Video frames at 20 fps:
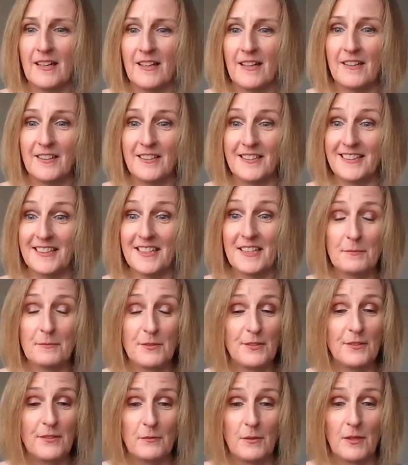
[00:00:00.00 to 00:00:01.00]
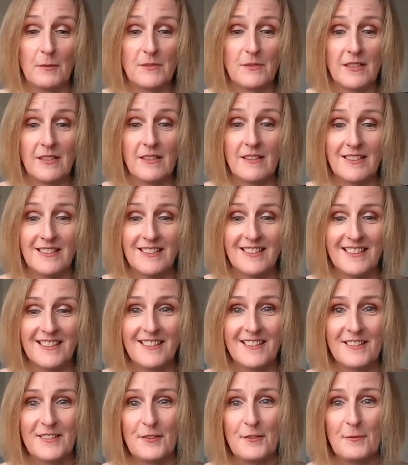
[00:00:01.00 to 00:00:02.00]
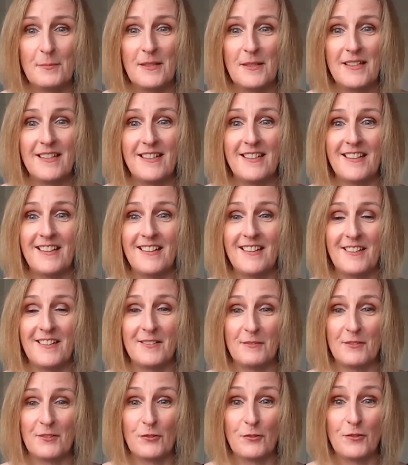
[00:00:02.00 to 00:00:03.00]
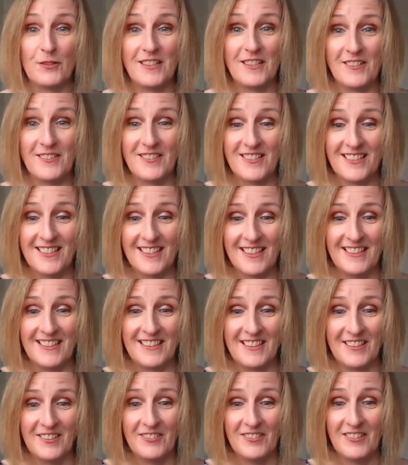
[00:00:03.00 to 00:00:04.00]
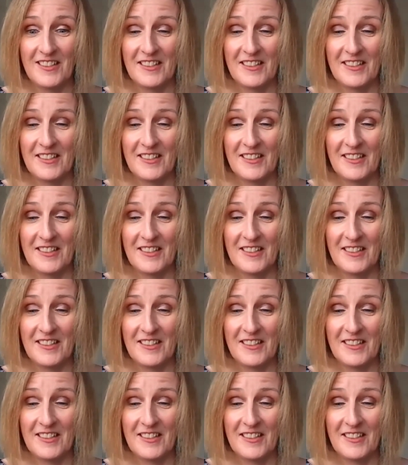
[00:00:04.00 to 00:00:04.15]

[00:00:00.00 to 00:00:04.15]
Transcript: Yeah, absolutely. Well, I'm delighted to be joining you today, Neil.